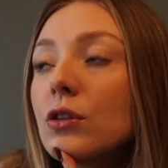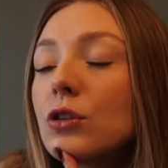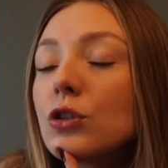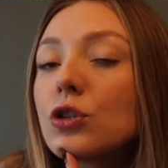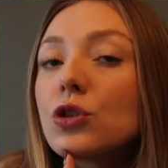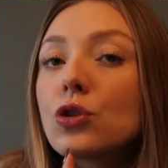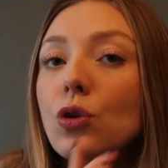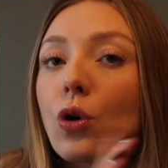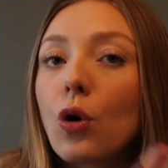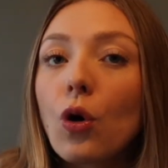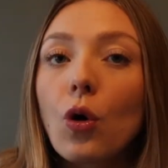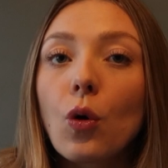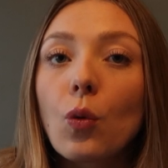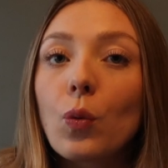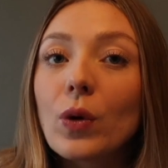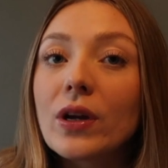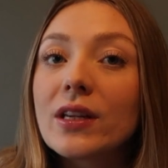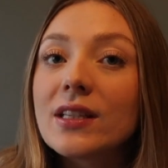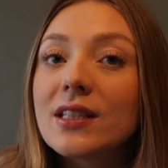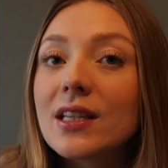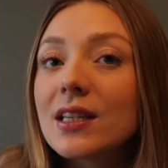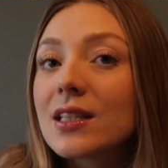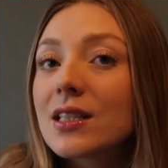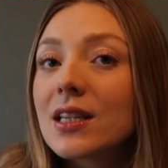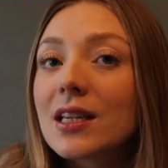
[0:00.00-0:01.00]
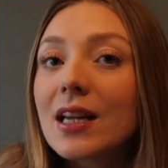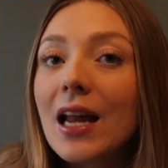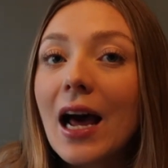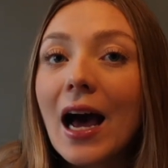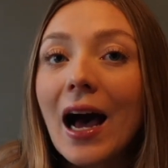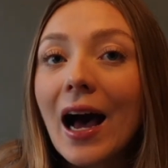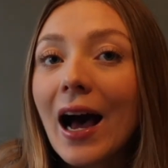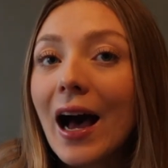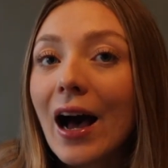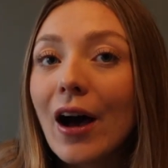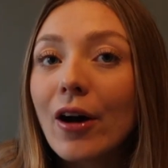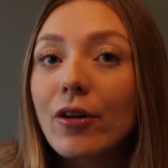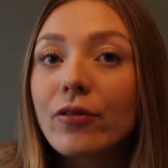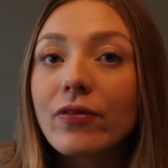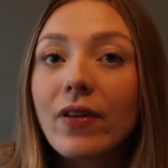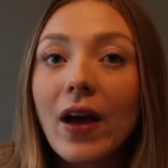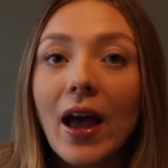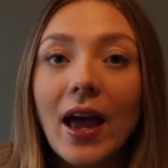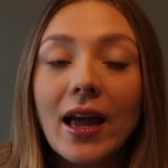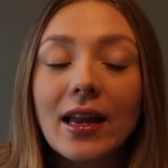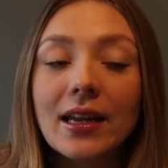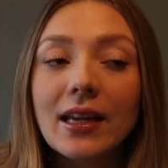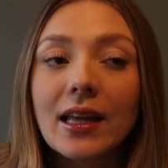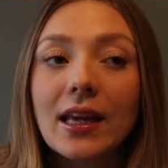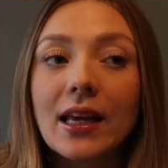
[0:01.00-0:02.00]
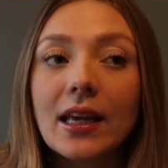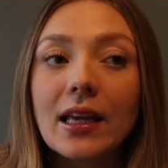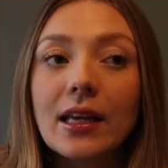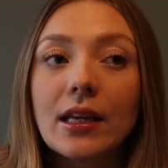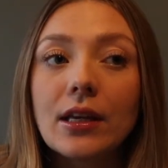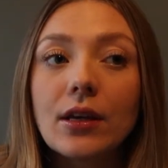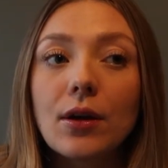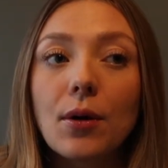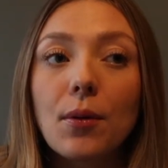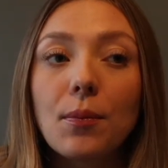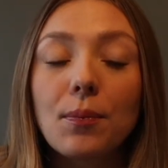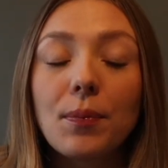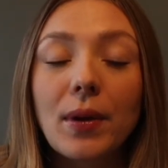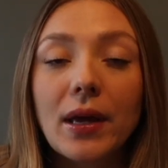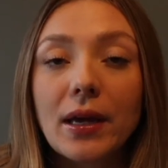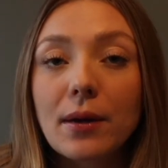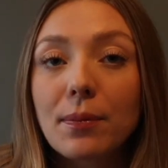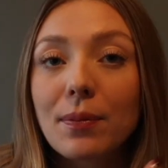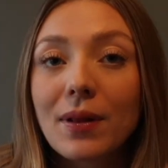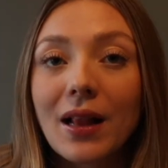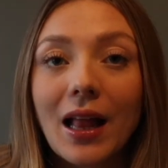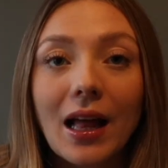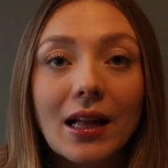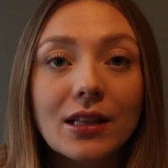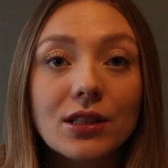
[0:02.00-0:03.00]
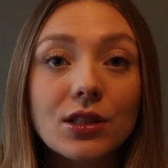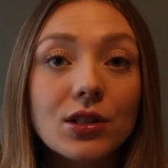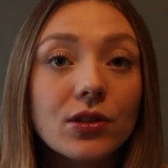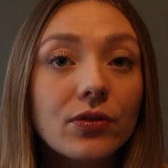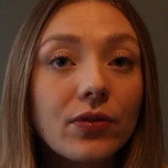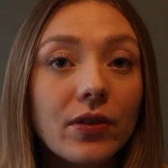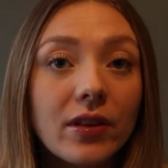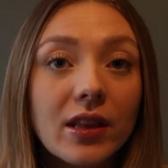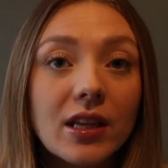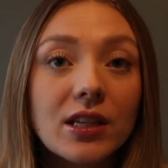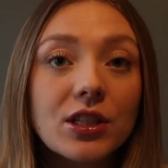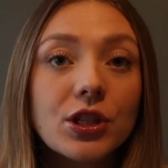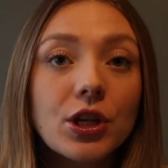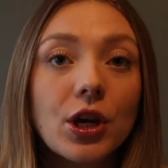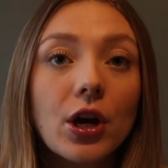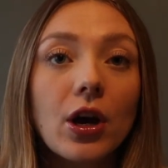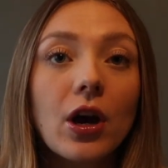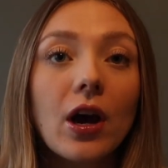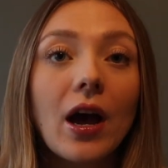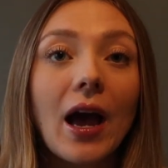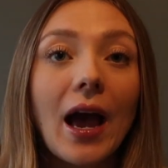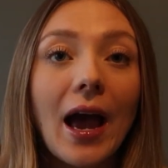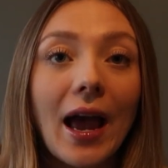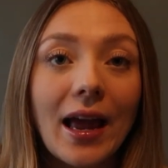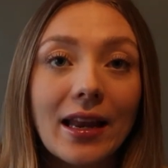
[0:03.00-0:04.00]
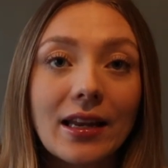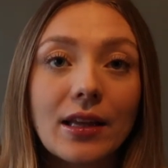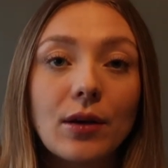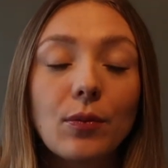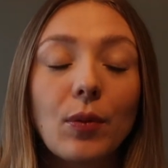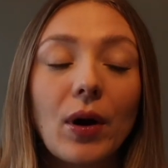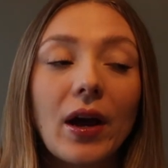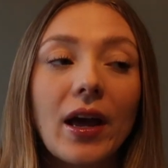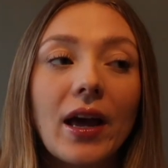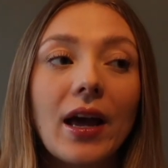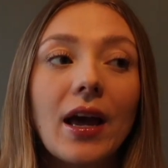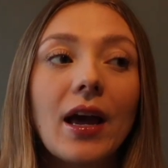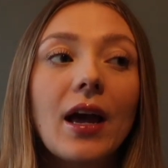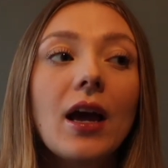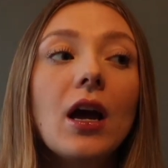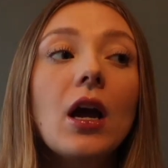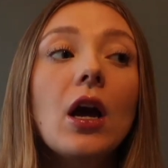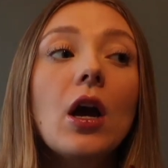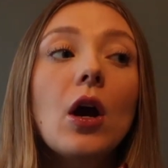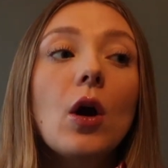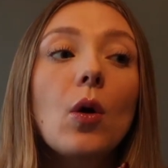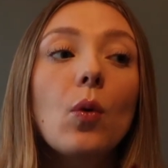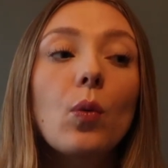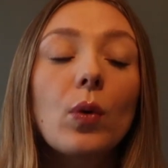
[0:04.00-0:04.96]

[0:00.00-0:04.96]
So we didn't have any big plans for this year anyway.